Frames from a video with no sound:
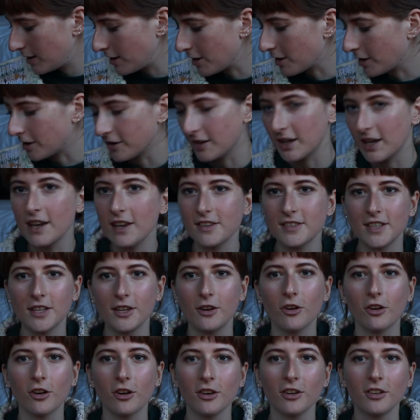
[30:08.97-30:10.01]
yeah, the
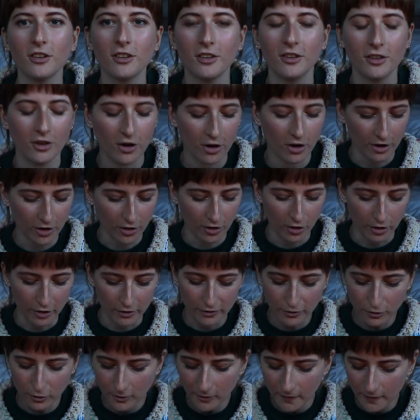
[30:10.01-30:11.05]
SD card got
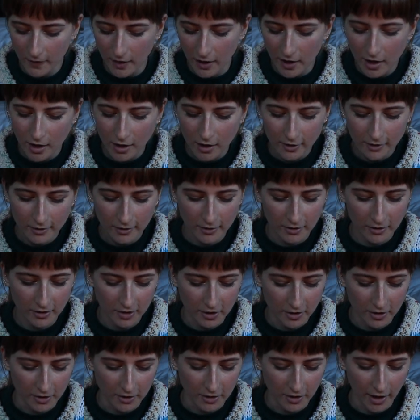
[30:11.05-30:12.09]
full,
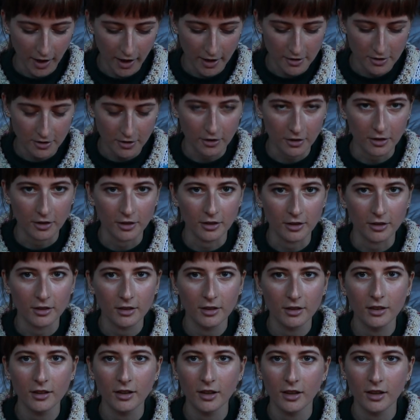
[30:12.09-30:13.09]
so I had to go and